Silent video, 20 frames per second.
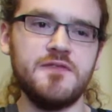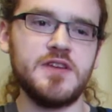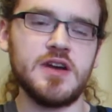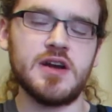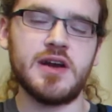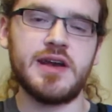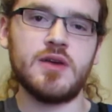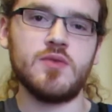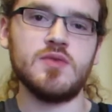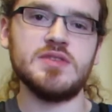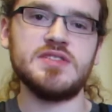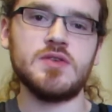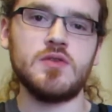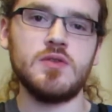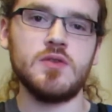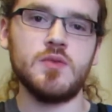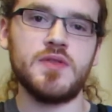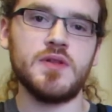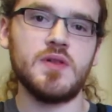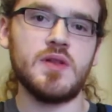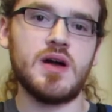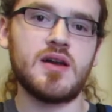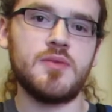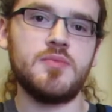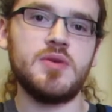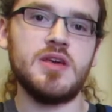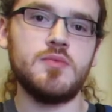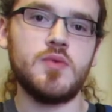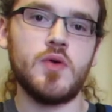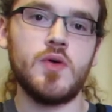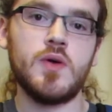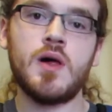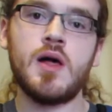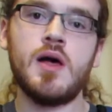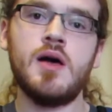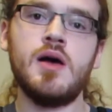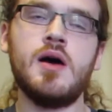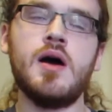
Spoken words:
varying result with a lot of people.